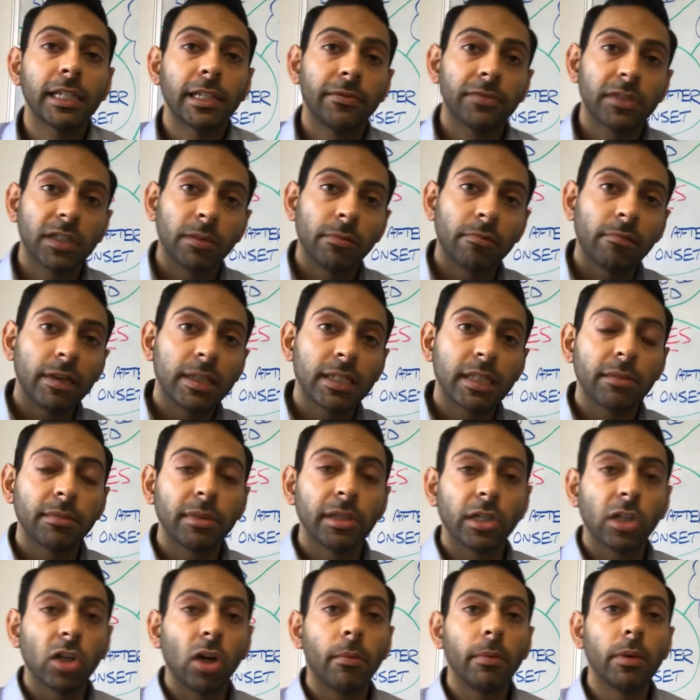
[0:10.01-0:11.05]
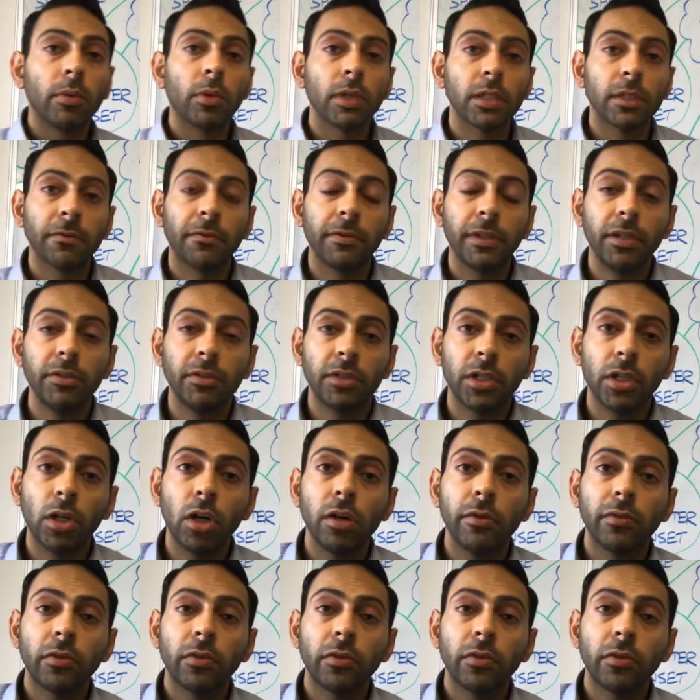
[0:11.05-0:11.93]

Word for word: and I've summarised some of the common ones for you to know.